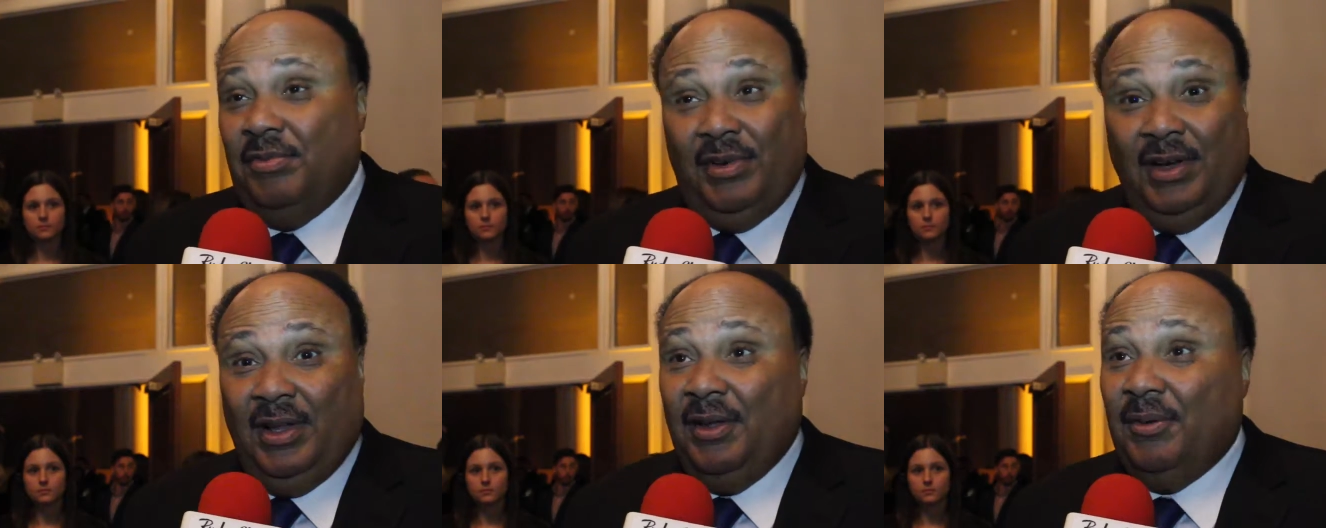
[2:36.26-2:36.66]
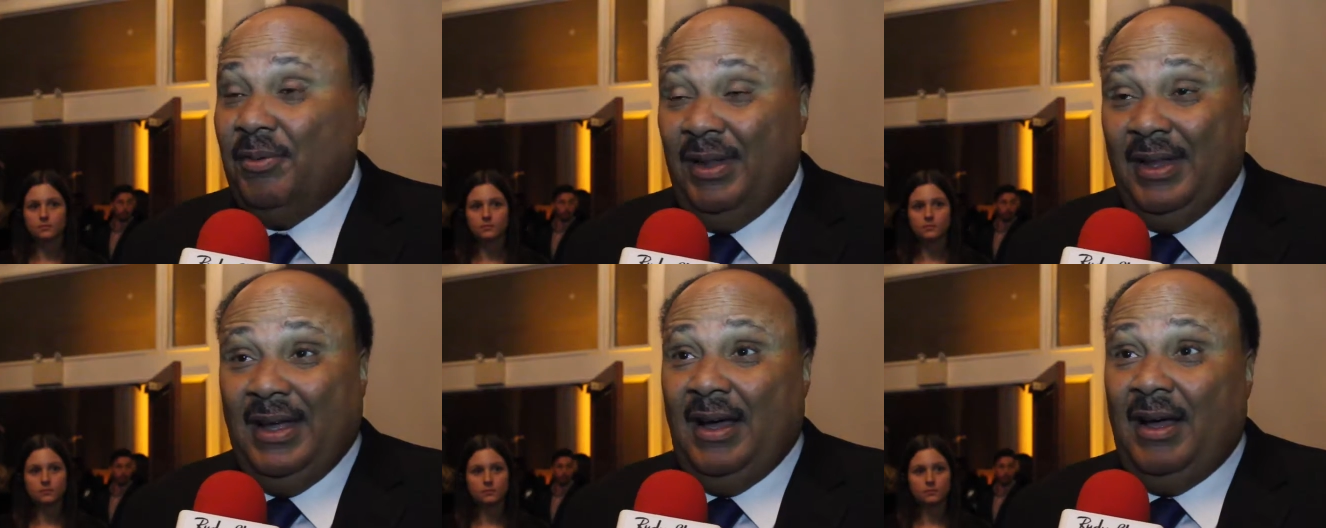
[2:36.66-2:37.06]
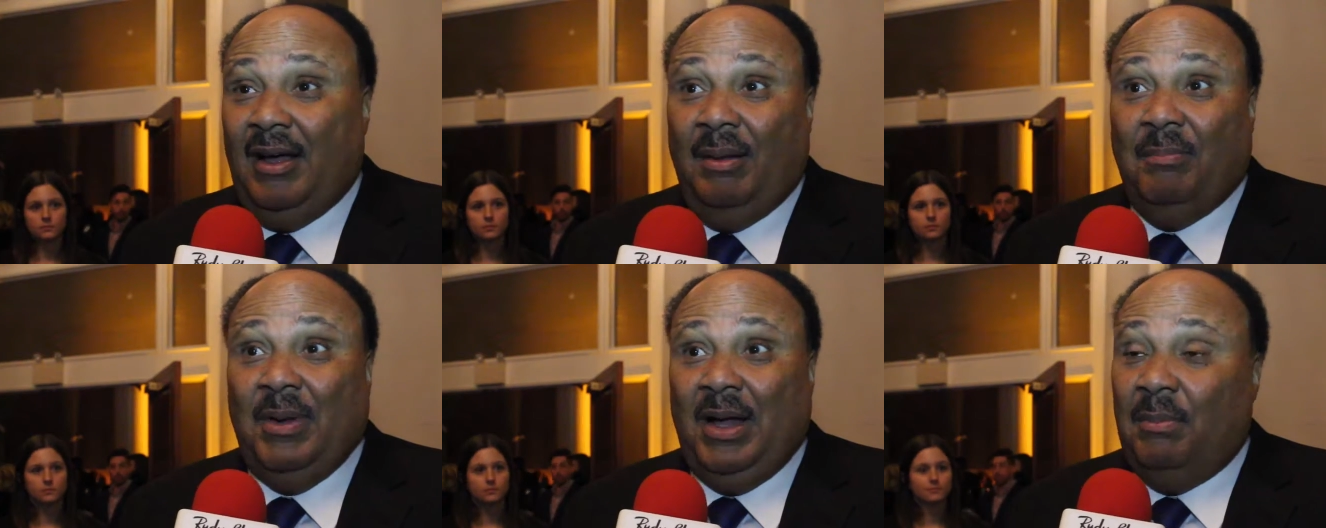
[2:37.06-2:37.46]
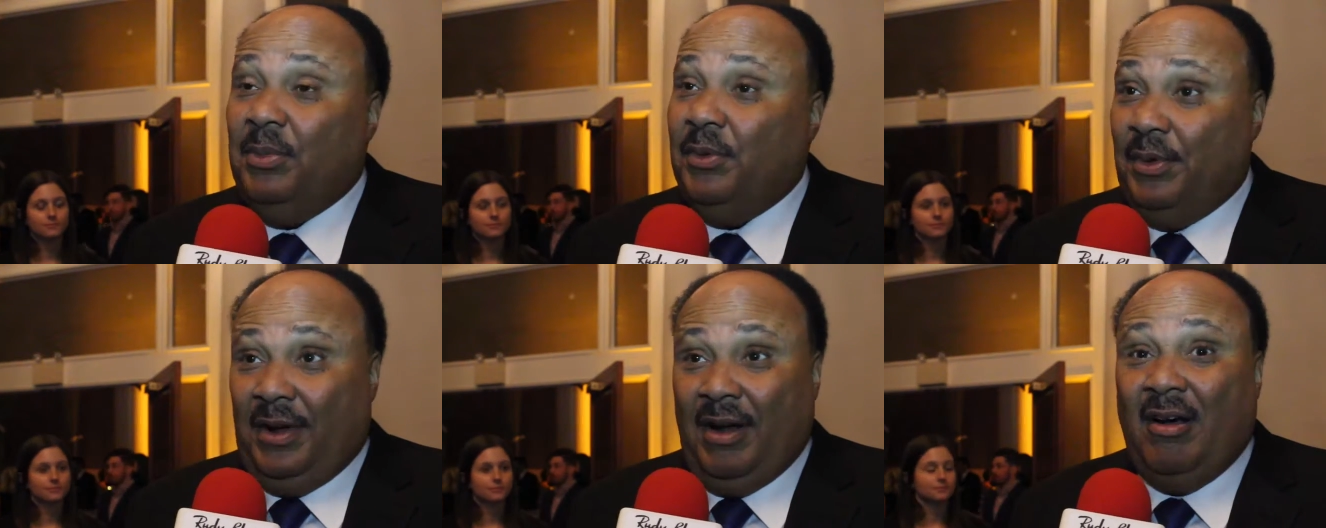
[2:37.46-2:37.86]
Speaker 1: really, really
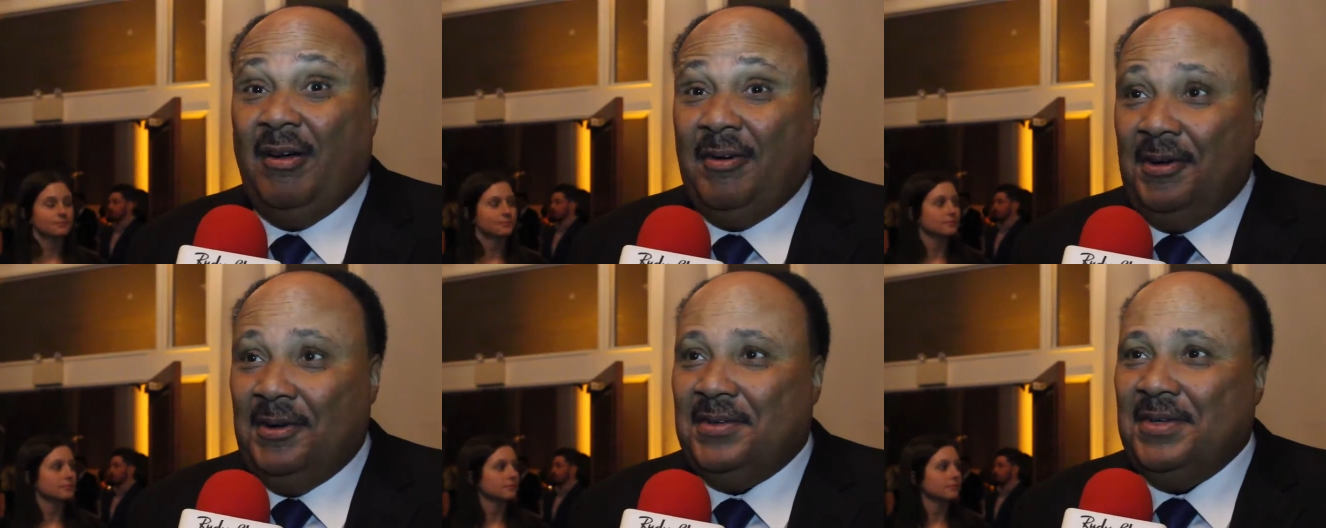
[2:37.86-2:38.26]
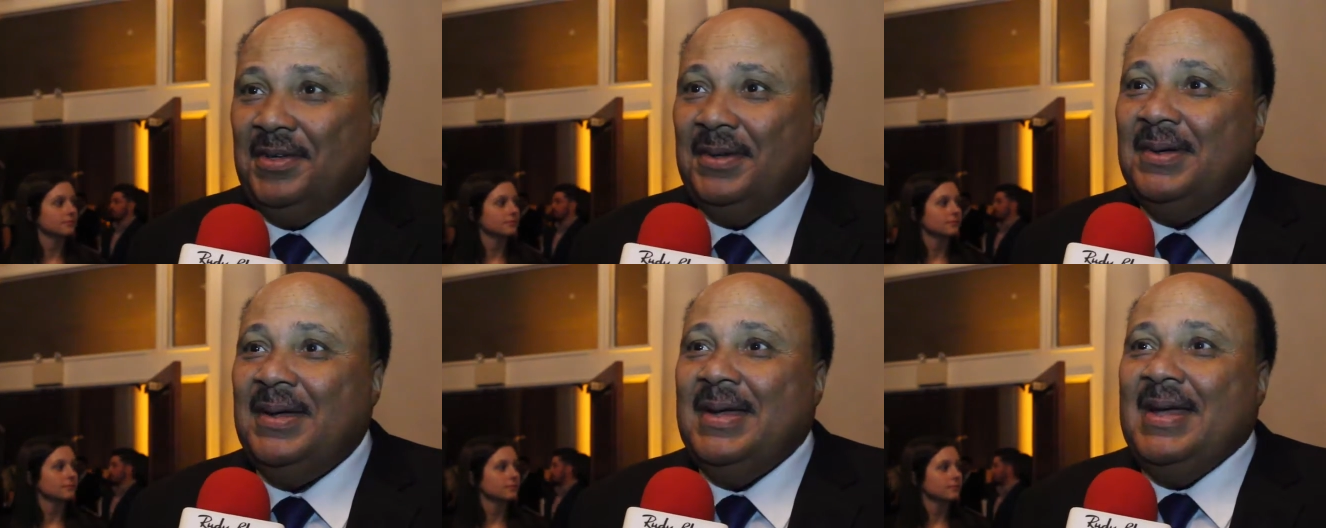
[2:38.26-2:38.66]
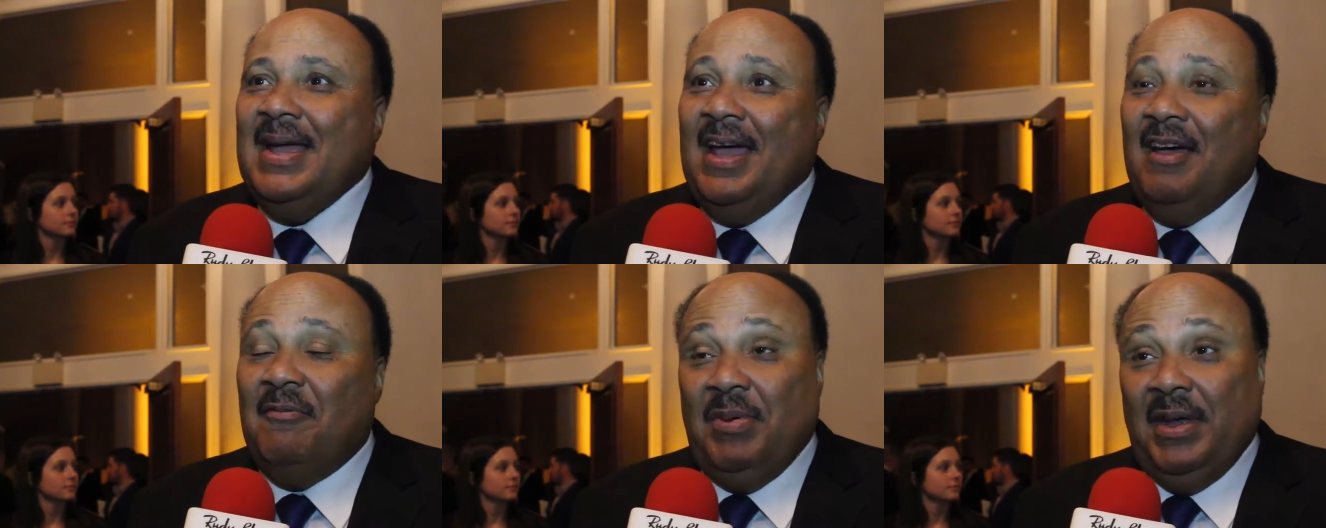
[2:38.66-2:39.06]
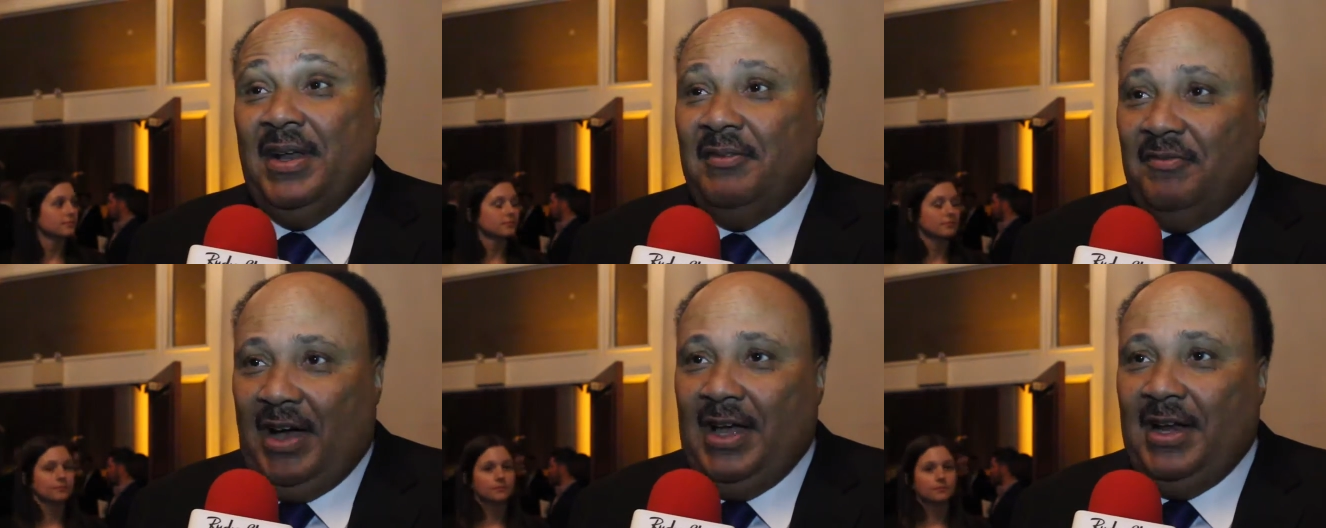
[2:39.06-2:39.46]
humbled and honored to have
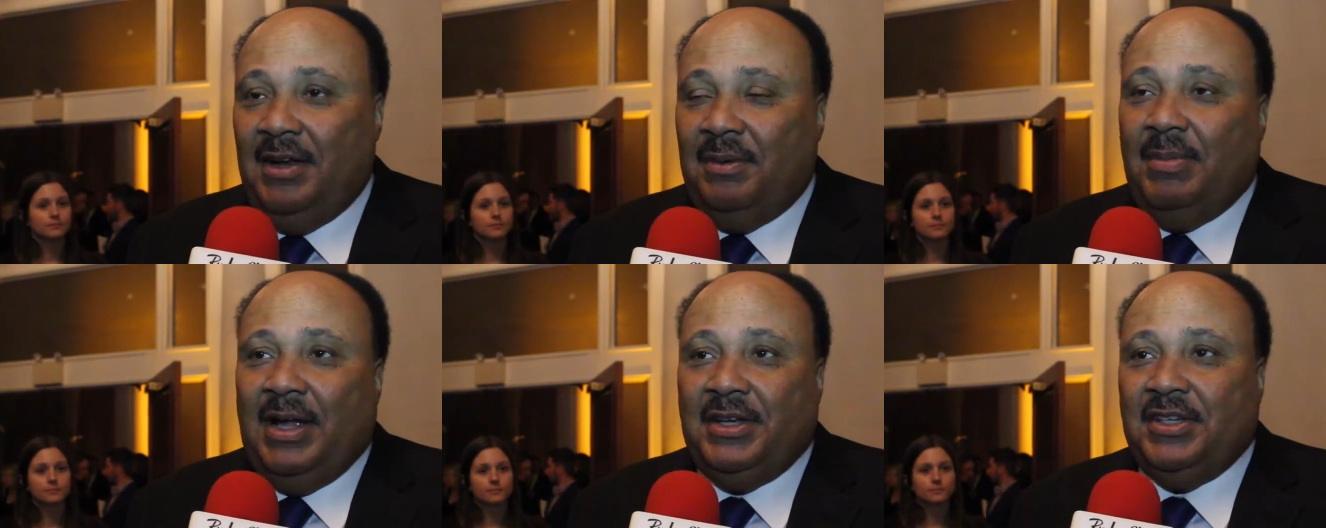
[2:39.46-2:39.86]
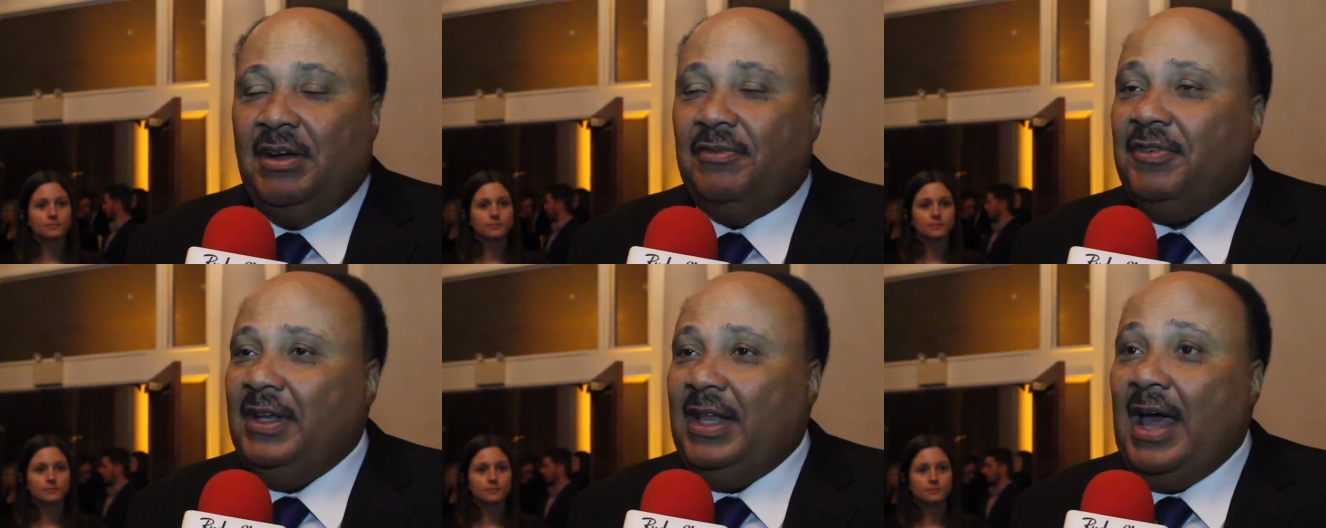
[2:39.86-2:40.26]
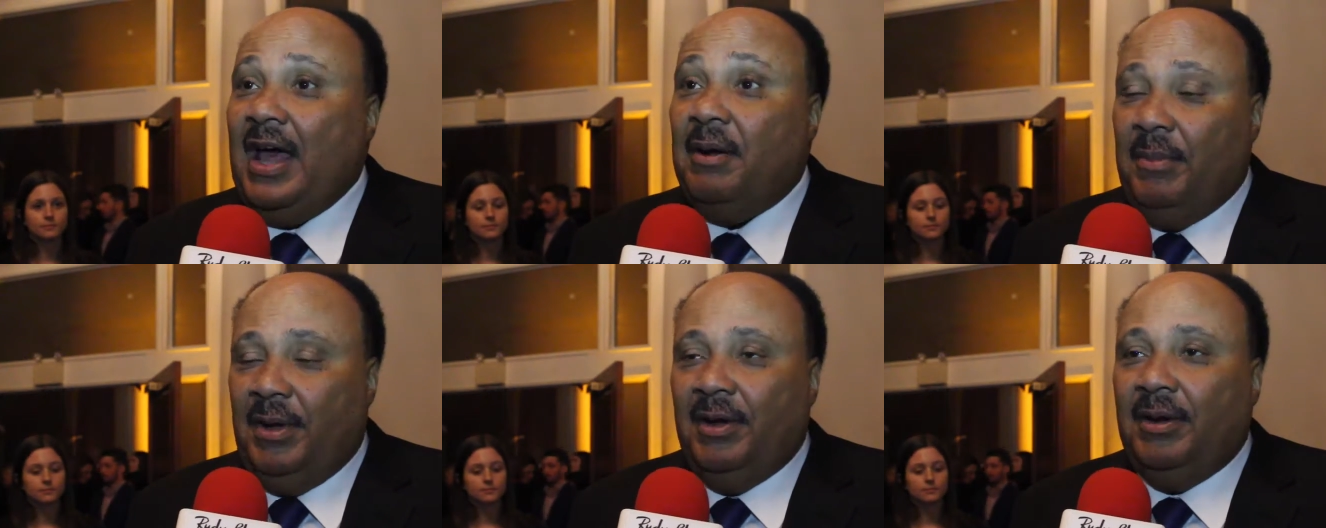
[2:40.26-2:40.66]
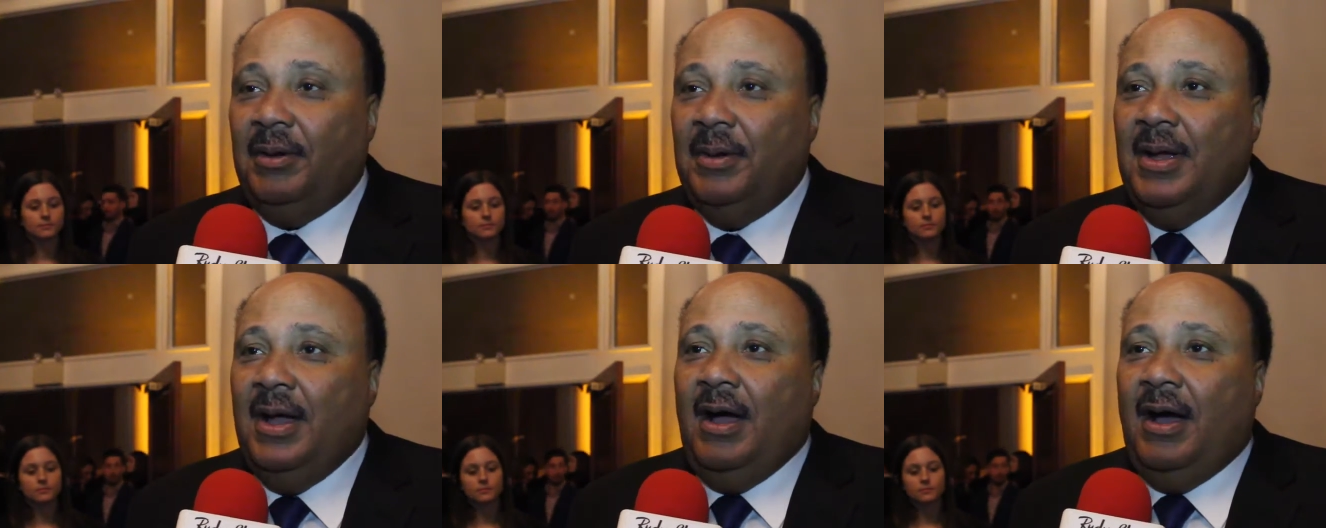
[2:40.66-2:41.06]
been invited by Jeffrey Latimer.